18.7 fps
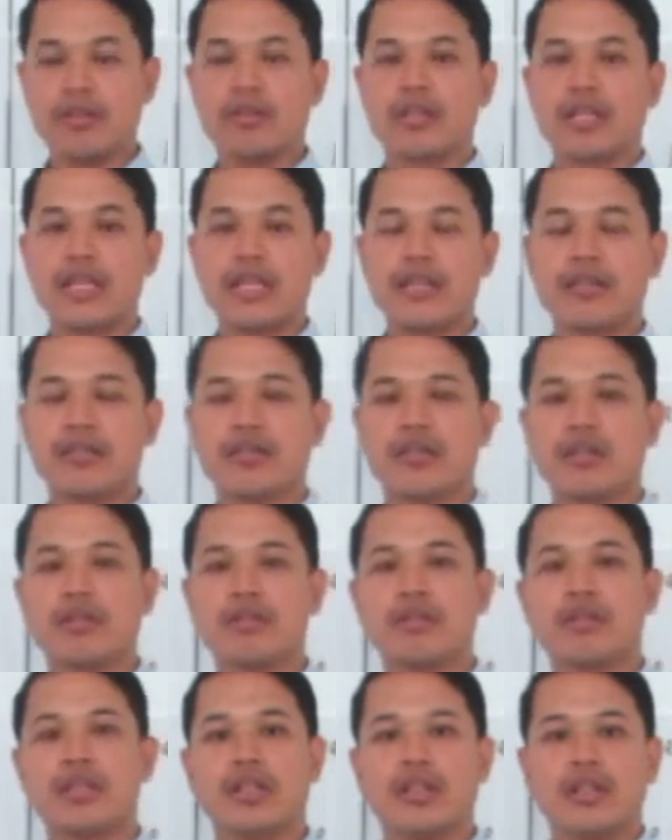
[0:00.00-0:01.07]
Okay,
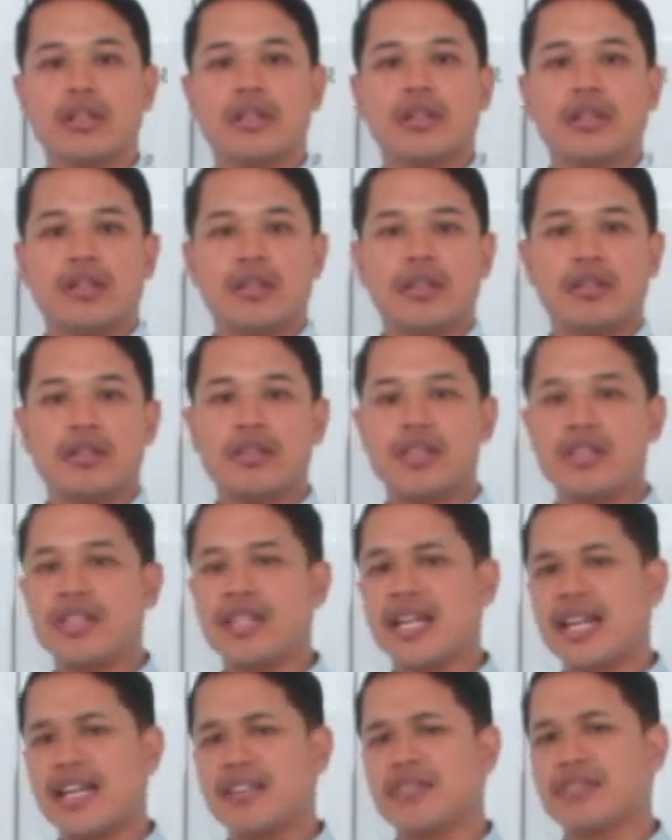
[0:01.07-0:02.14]
so do you
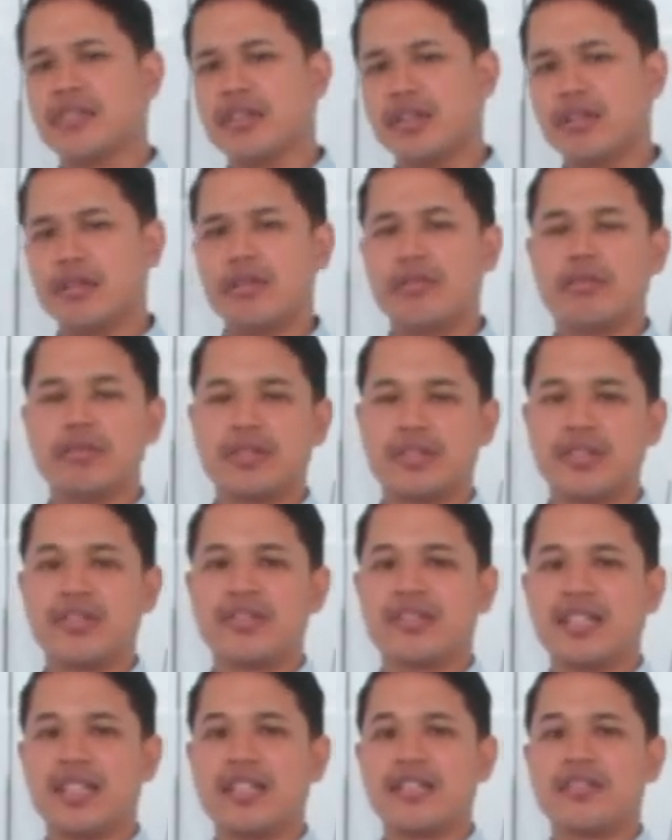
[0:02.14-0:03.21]
guys know what
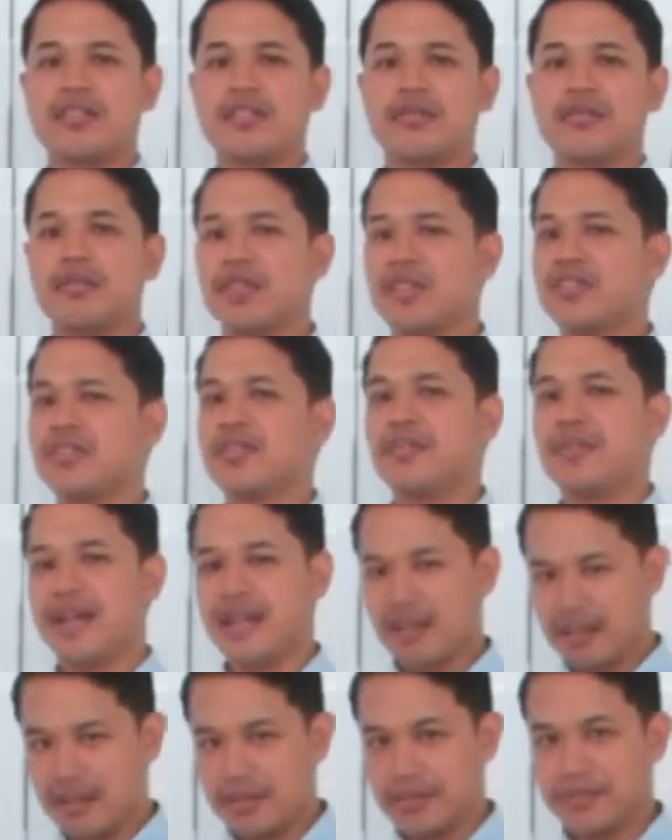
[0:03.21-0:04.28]
this lesson was
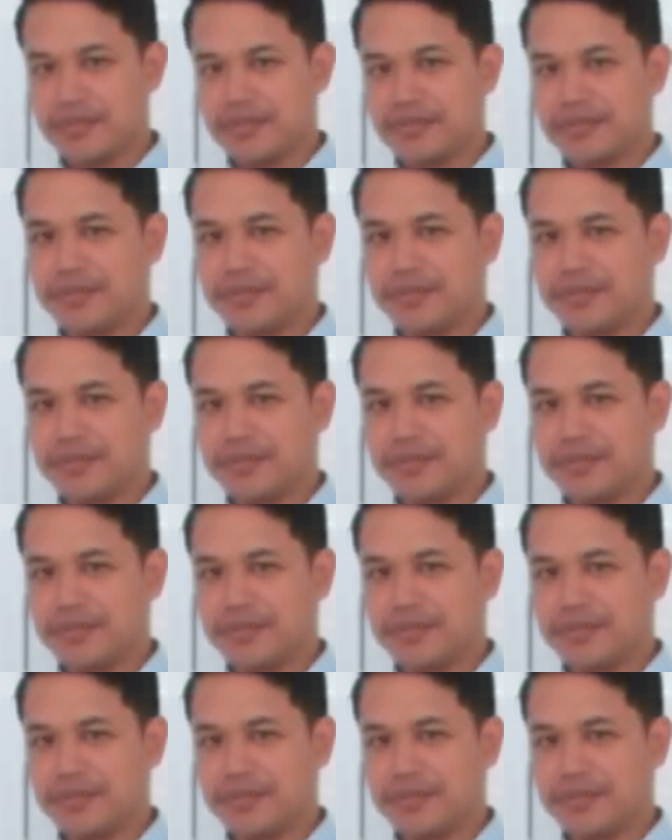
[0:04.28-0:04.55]
about?